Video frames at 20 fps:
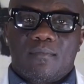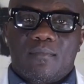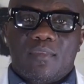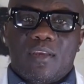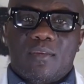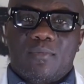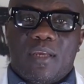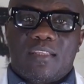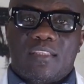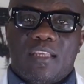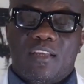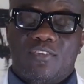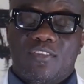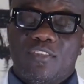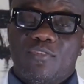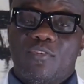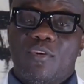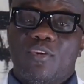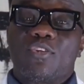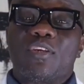The erectile
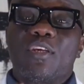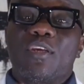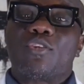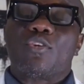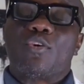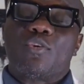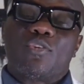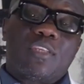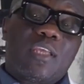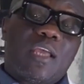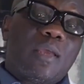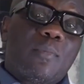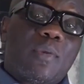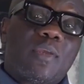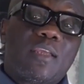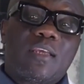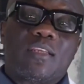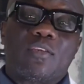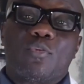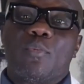dysfunction associated
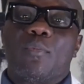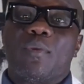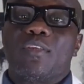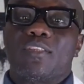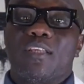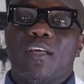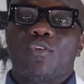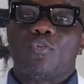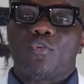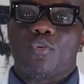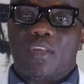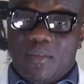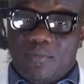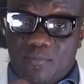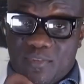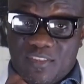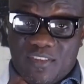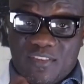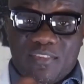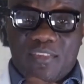with this will be sexual
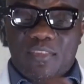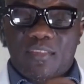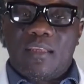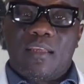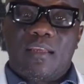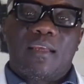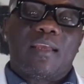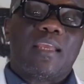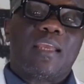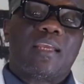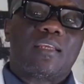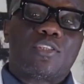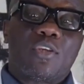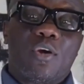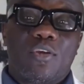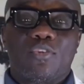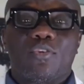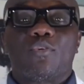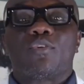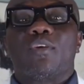impotence. It is
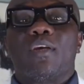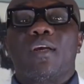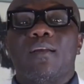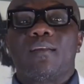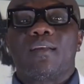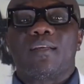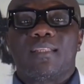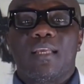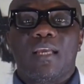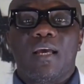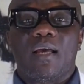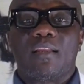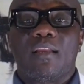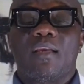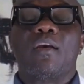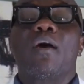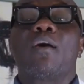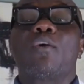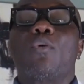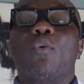also said that high
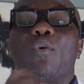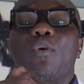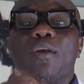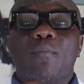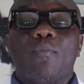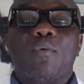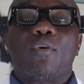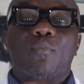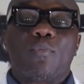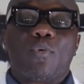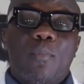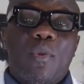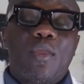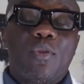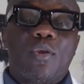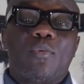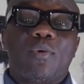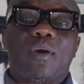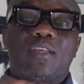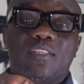cholesterol levels
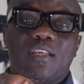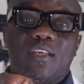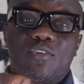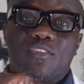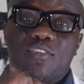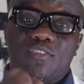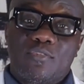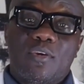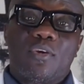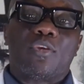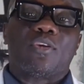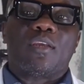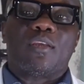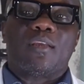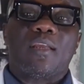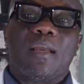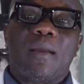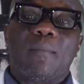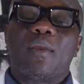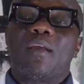promote erectile
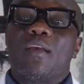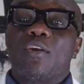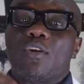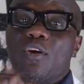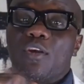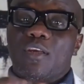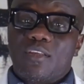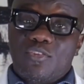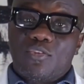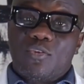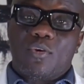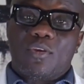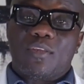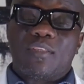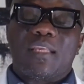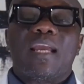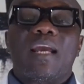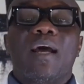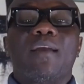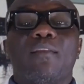dysfunction because cholesterol
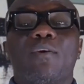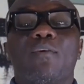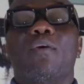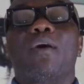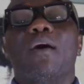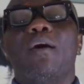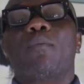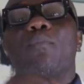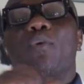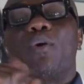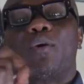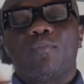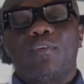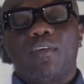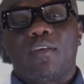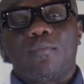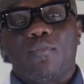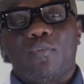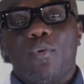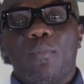is actively
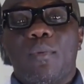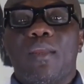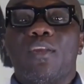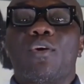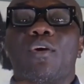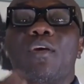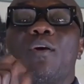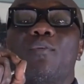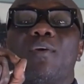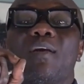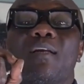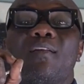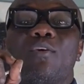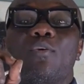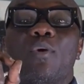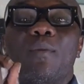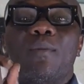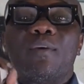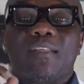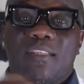involved in the formation of
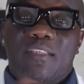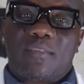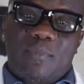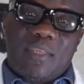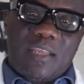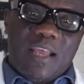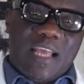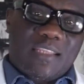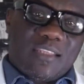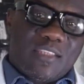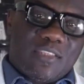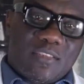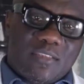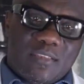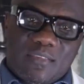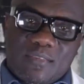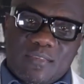atheromatous plaques.